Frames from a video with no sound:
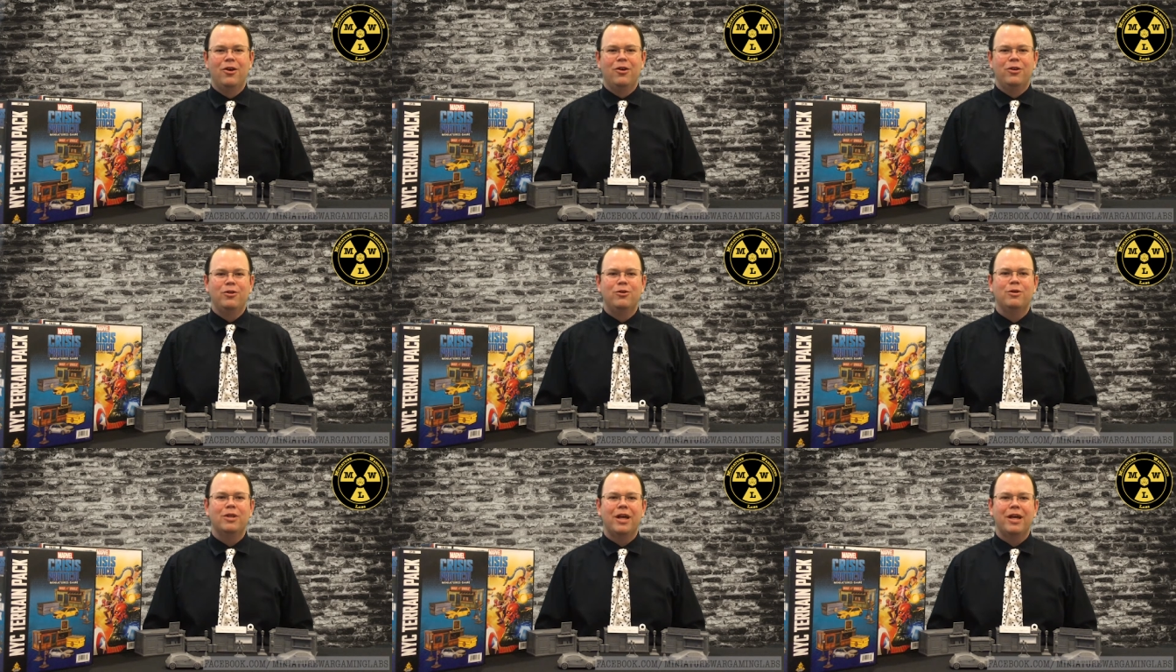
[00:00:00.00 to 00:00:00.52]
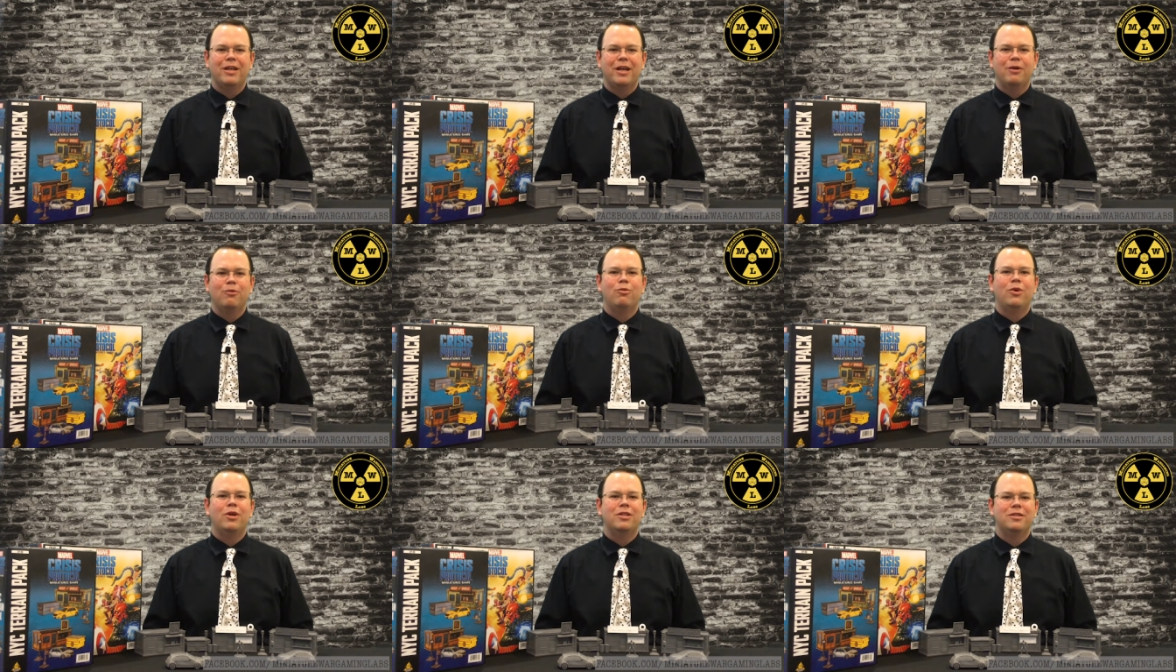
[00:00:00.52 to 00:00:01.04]
you would like a
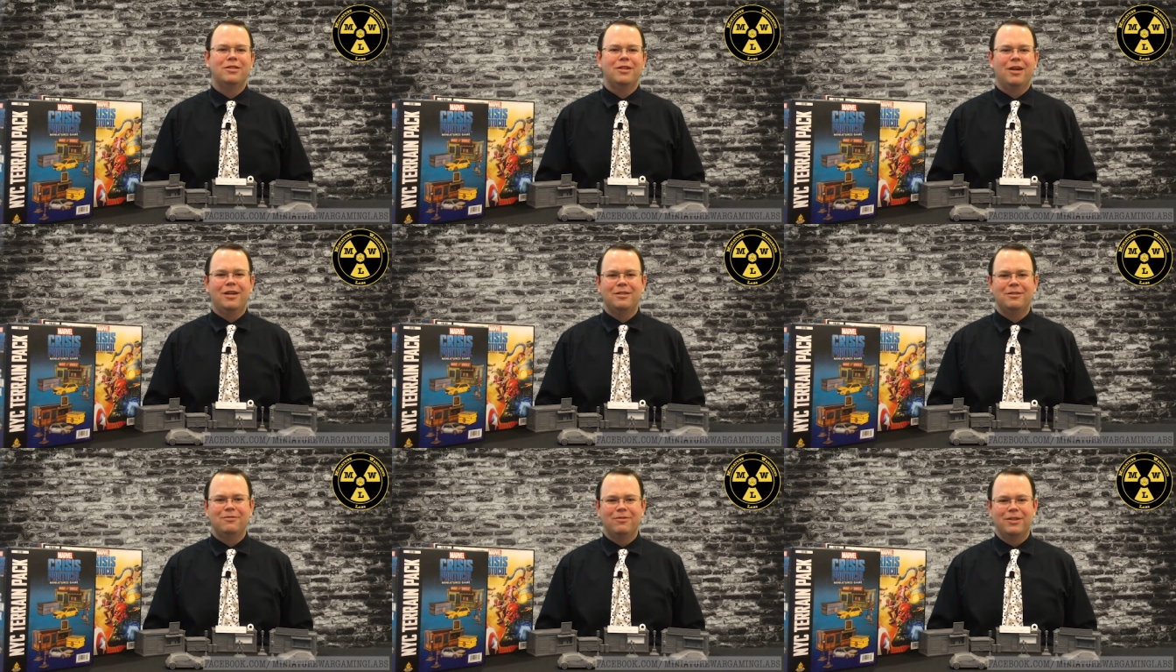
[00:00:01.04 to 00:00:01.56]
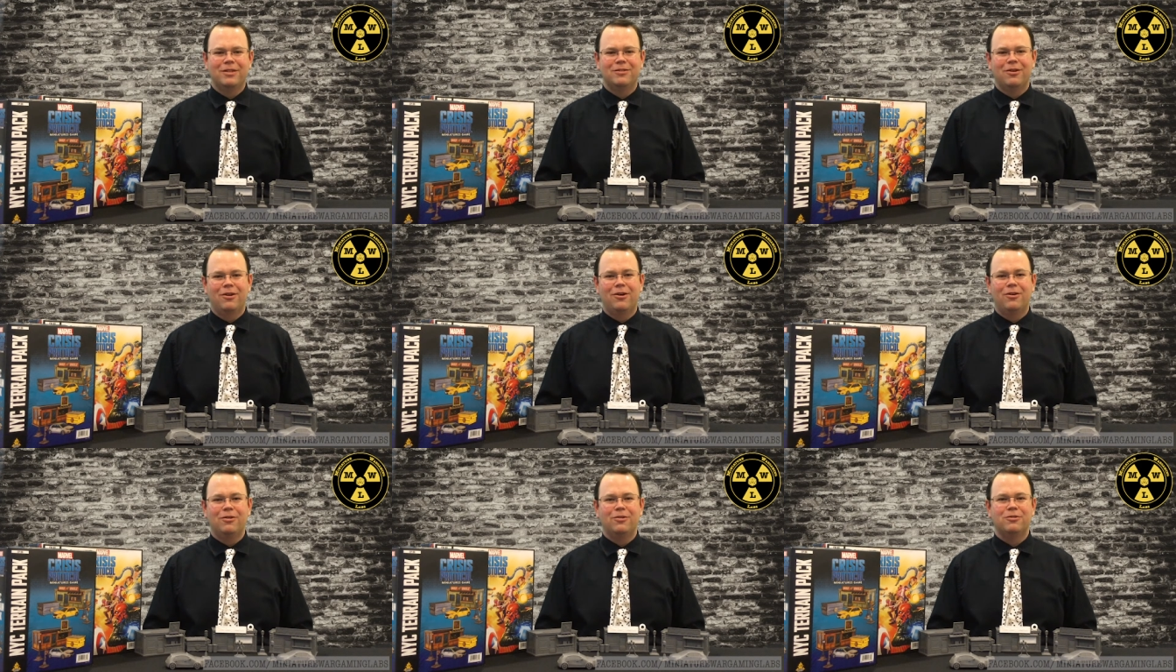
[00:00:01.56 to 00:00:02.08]
one size fits
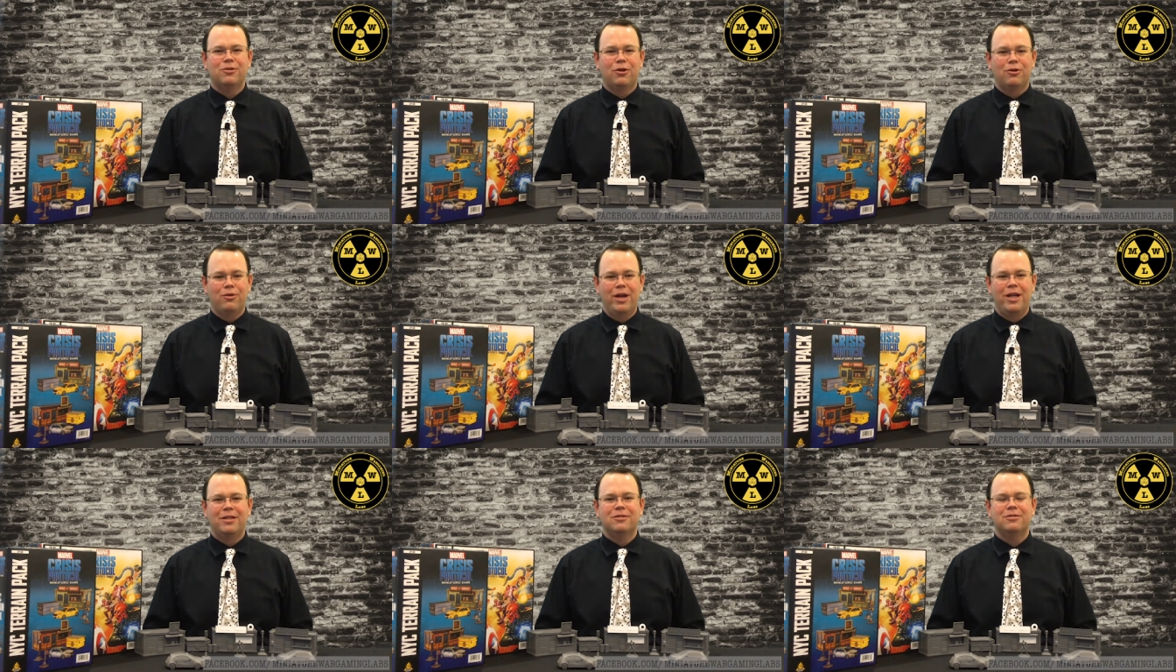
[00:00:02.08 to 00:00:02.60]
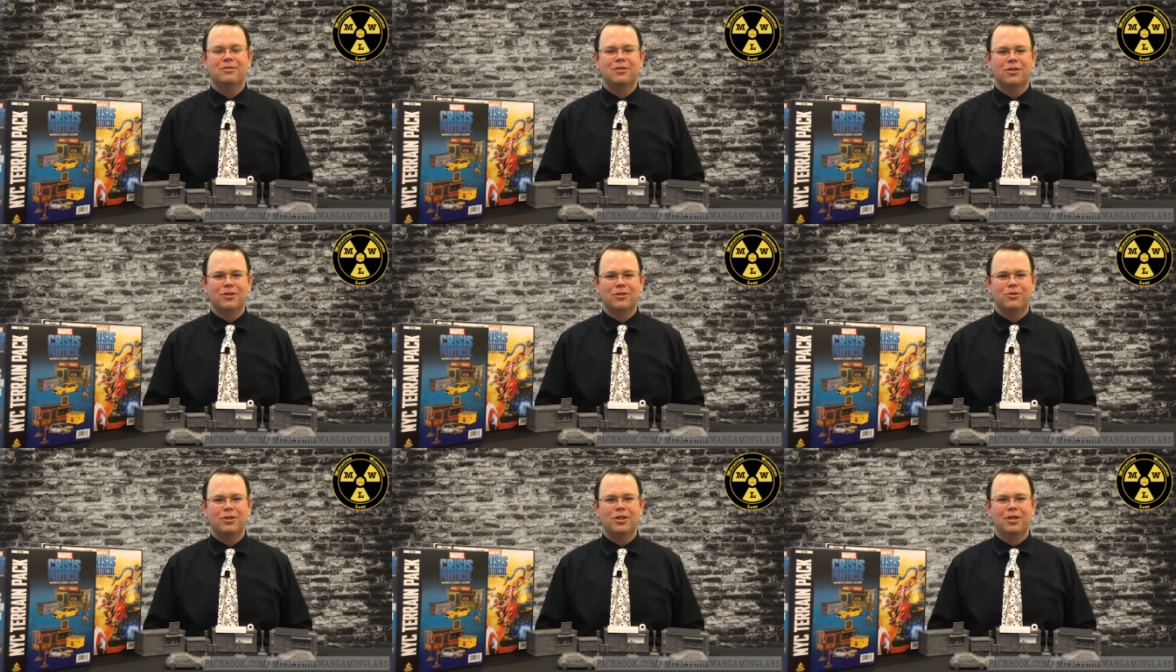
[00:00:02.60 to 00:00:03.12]
all terrain
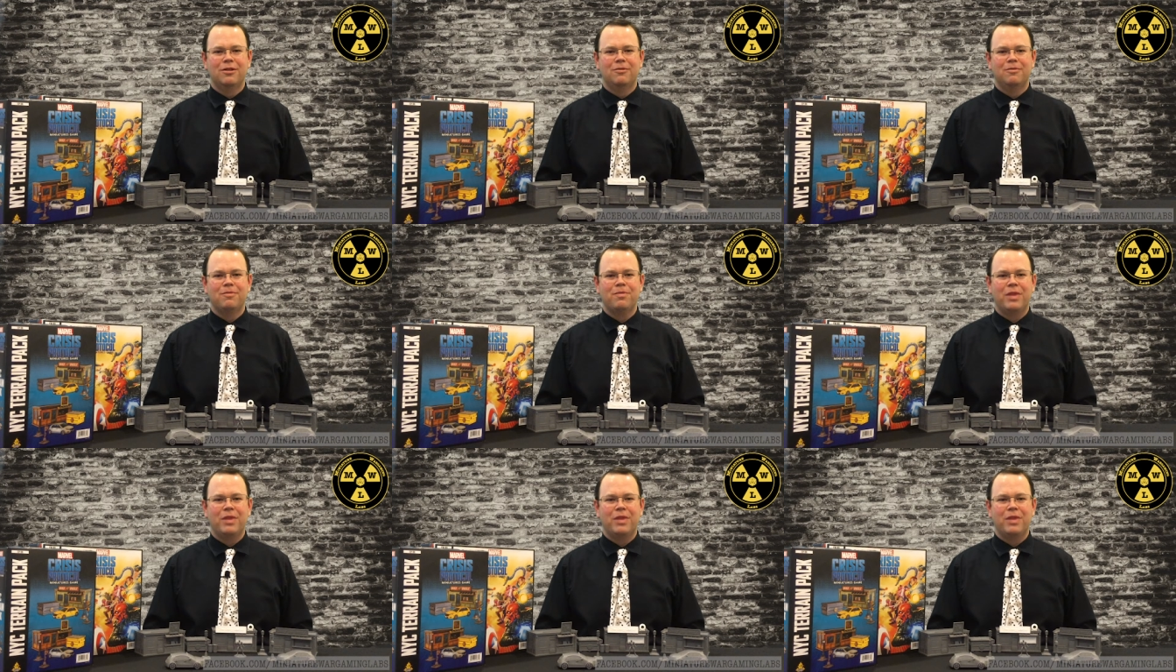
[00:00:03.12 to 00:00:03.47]
solution.